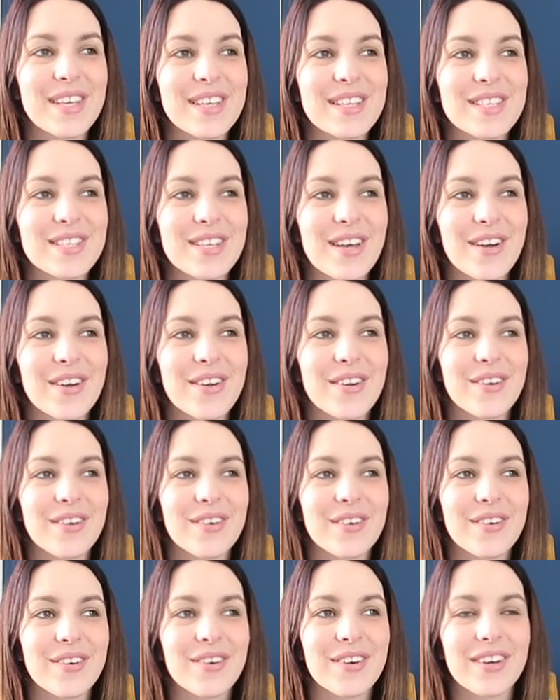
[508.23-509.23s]

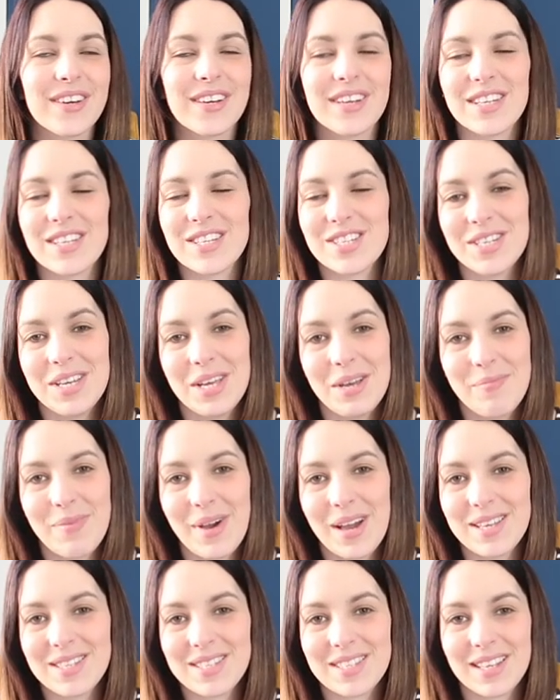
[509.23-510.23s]
So she
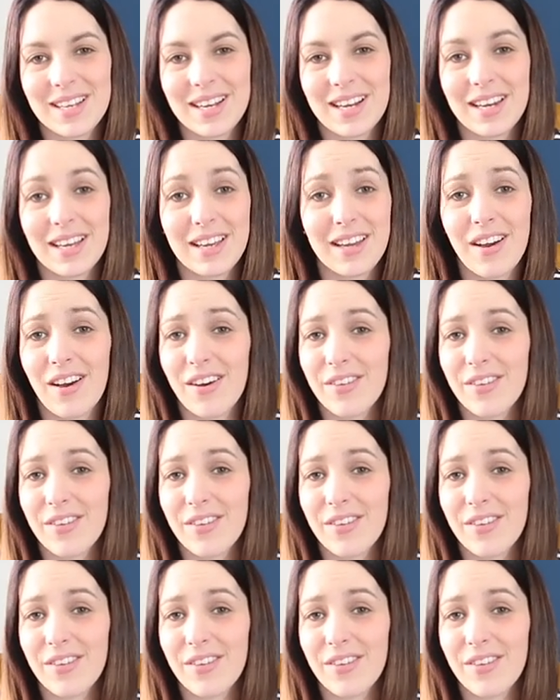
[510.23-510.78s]
basically,